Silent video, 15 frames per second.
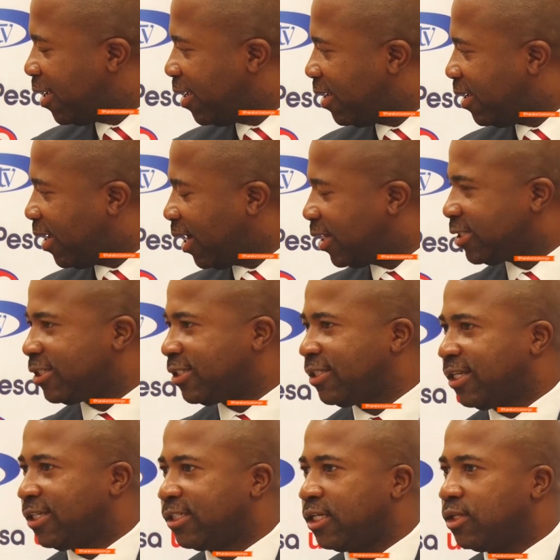Haji,
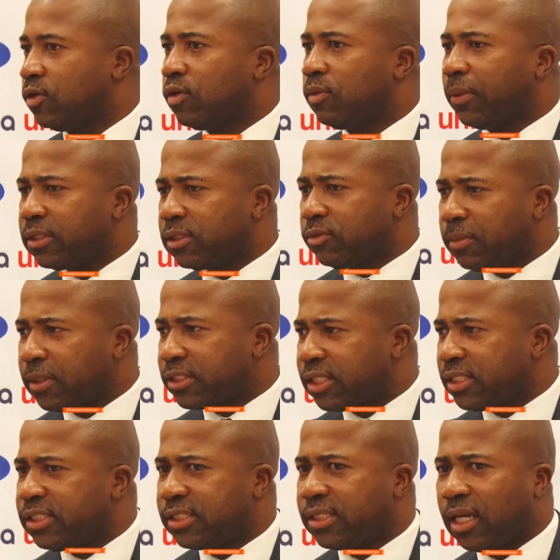they say, no, but we must
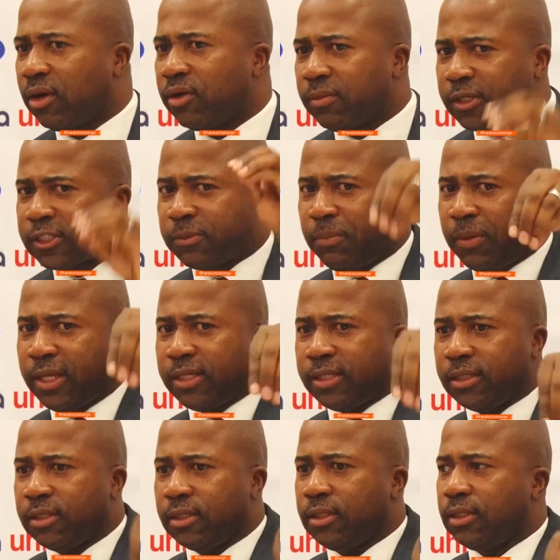register now, we must
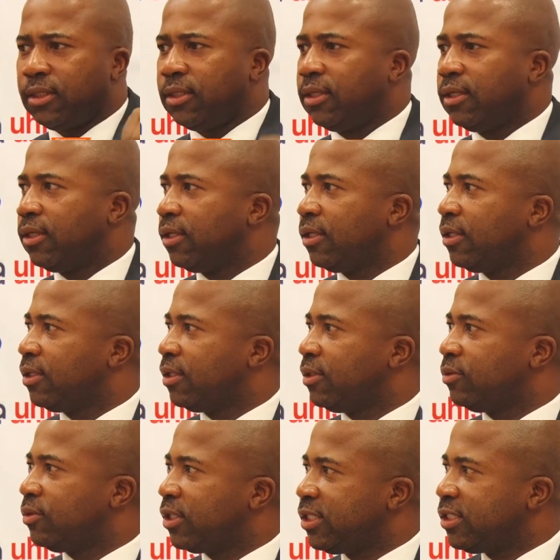play.
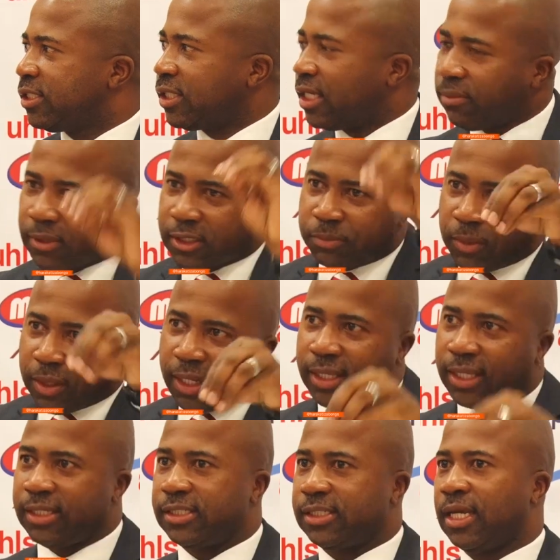We register, he must play
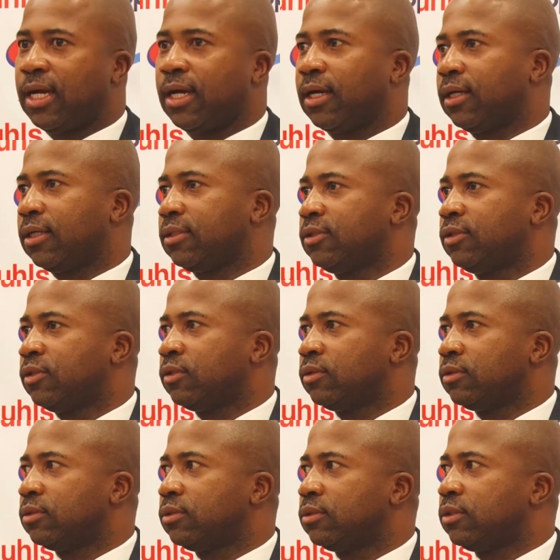against Yanga, you know.
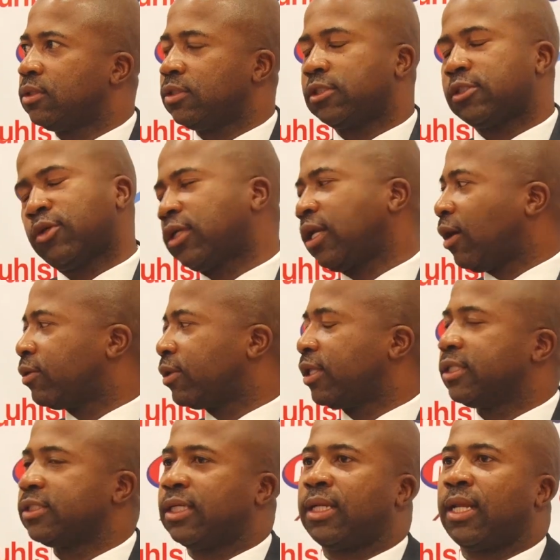It's not how
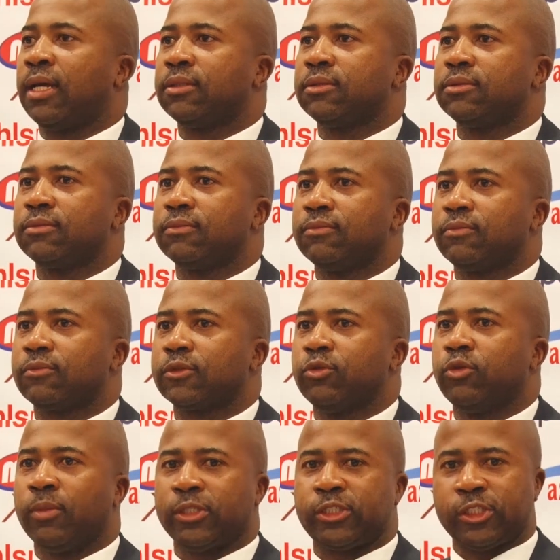things are done.
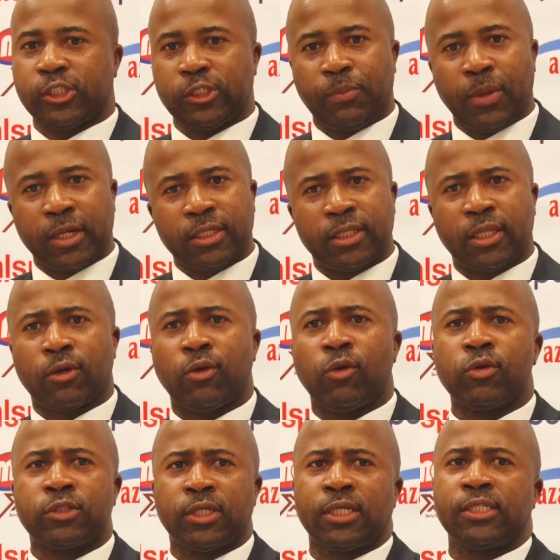We must respect the
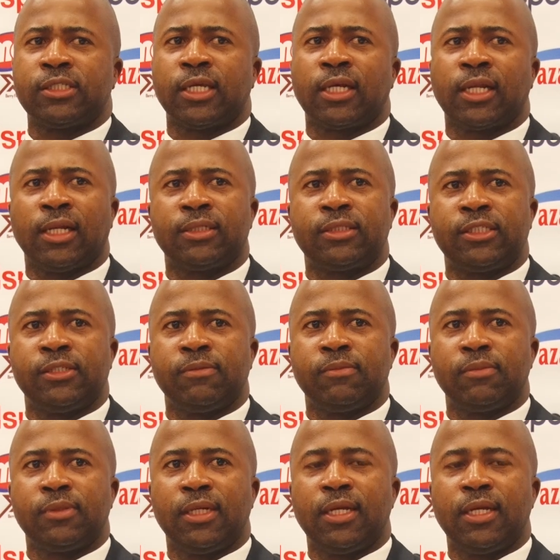coach and his technical team.